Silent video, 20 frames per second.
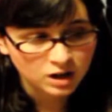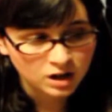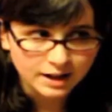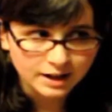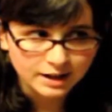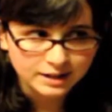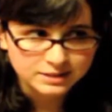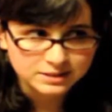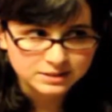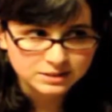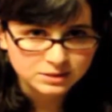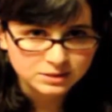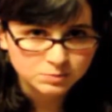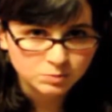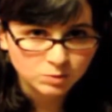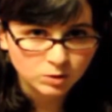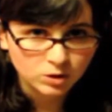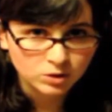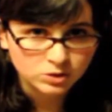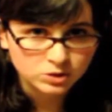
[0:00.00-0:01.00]
As a
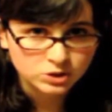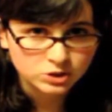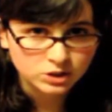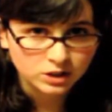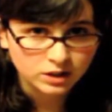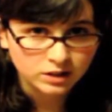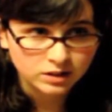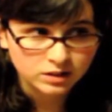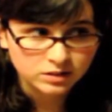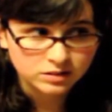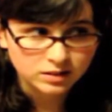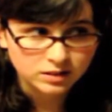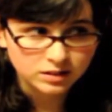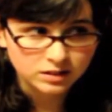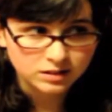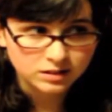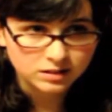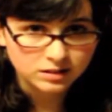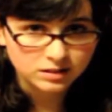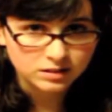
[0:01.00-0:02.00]
small child, I
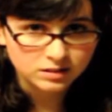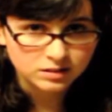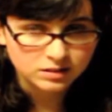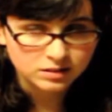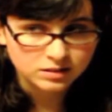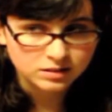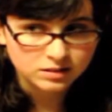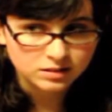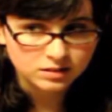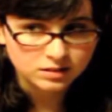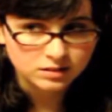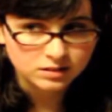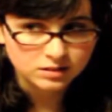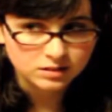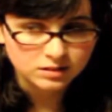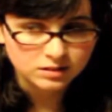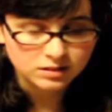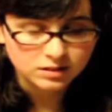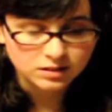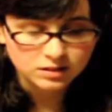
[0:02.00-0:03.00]

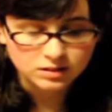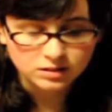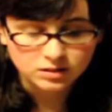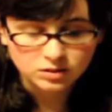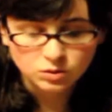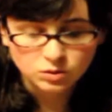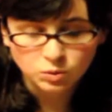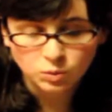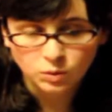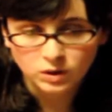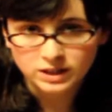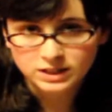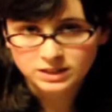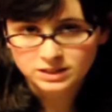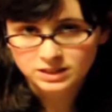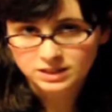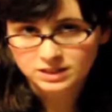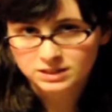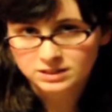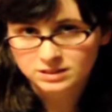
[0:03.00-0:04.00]
didn't quite
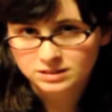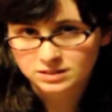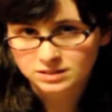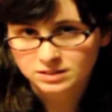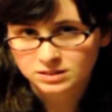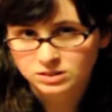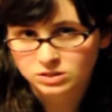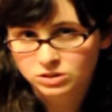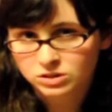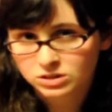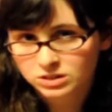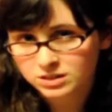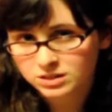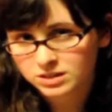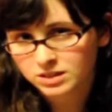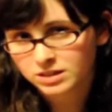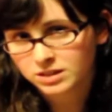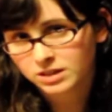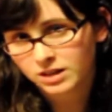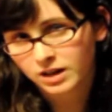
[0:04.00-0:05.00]
get into the circus
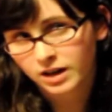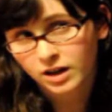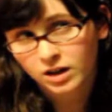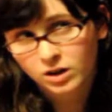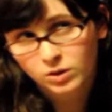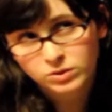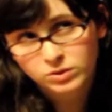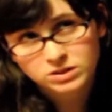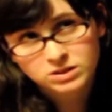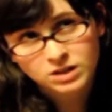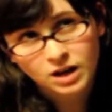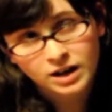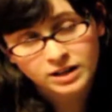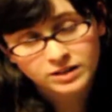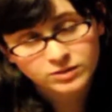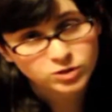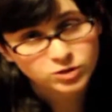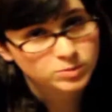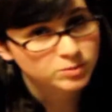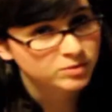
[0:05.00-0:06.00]
idea. I always kind
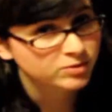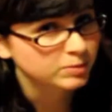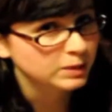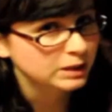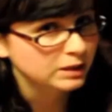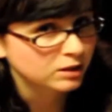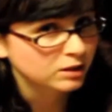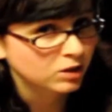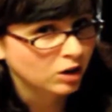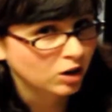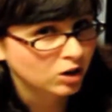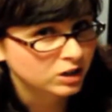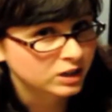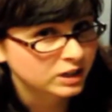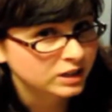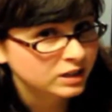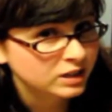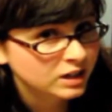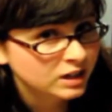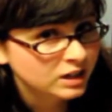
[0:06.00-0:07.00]
of dreamed of being
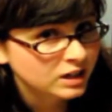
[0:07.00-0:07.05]
carny.